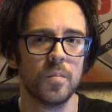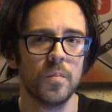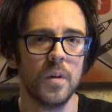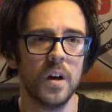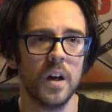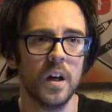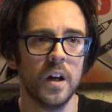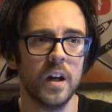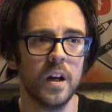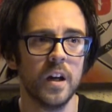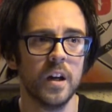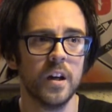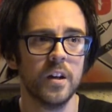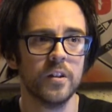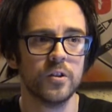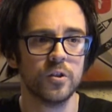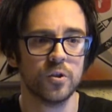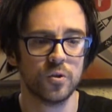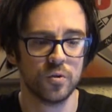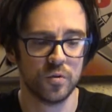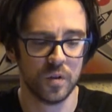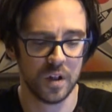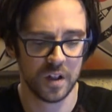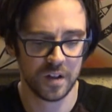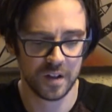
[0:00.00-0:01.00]
uh,
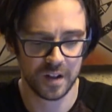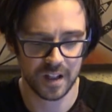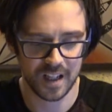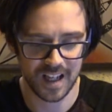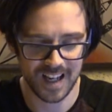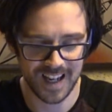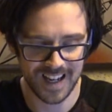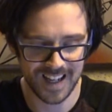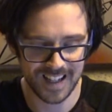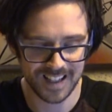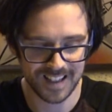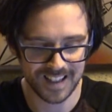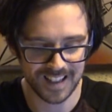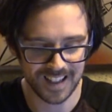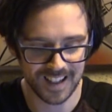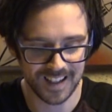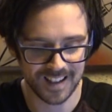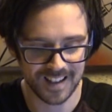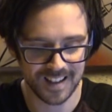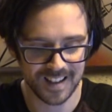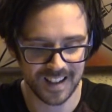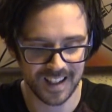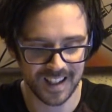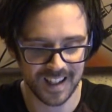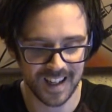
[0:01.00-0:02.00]
strength 8. I
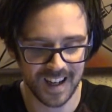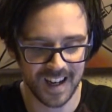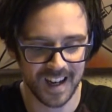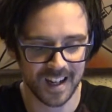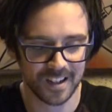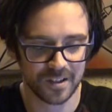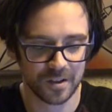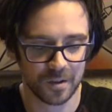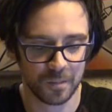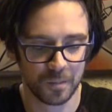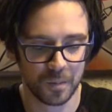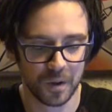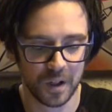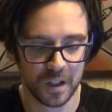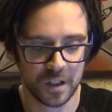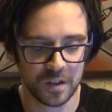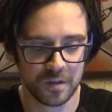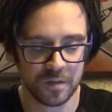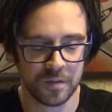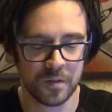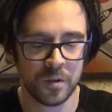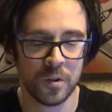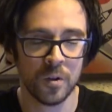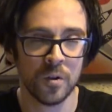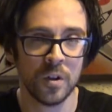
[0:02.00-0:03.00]
think Axe of Blind
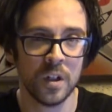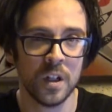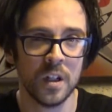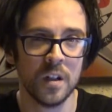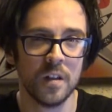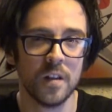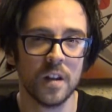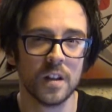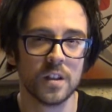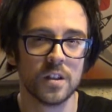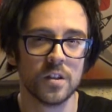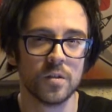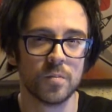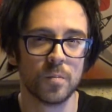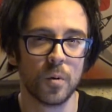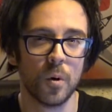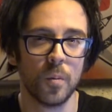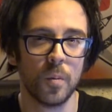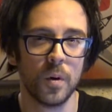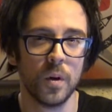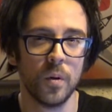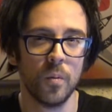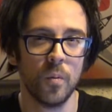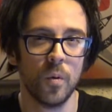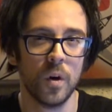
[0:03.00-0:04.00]
Fury, this is
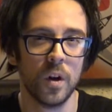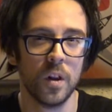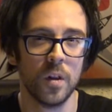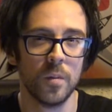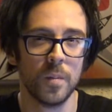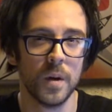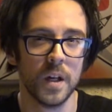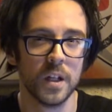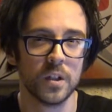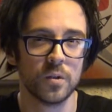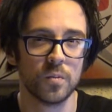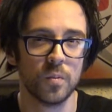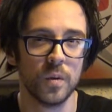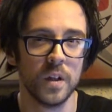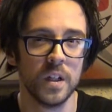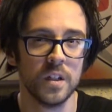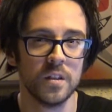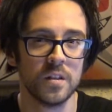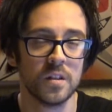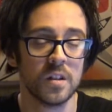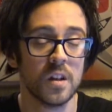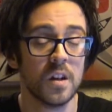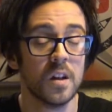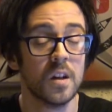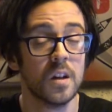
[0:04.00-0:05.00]
probably one of the best
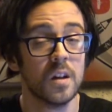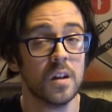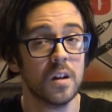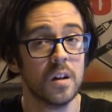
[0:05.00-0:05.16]
ways,